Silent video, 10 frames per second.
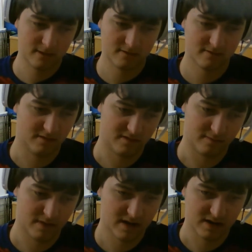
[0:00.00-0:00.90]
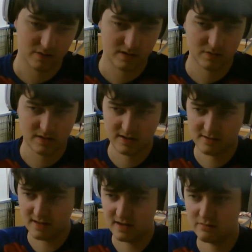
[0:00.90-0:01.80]
So you buy in 2020,
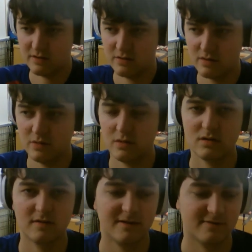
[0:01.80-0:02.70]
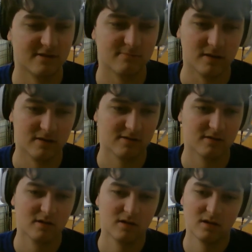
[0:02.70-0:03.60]
sell in 2021, that's 6 months.
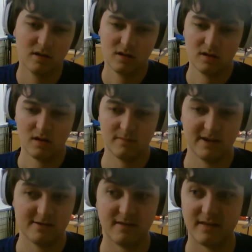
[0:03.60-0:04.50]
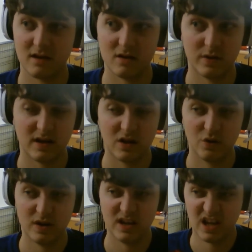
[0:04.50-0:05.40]
Guessing they're going to include
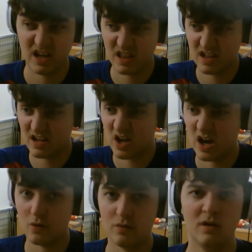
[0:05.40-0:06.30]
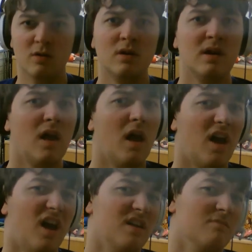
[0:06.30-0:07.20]
a year there. Oh no,
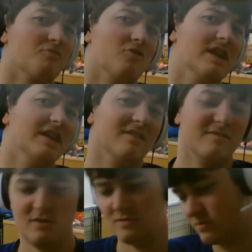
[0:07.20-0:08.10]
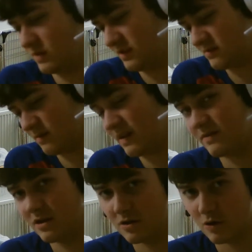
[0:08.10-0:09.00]
I am really confused with this. I'm going to have
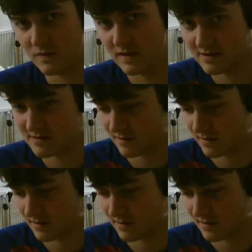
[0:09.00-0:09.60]
to look over this.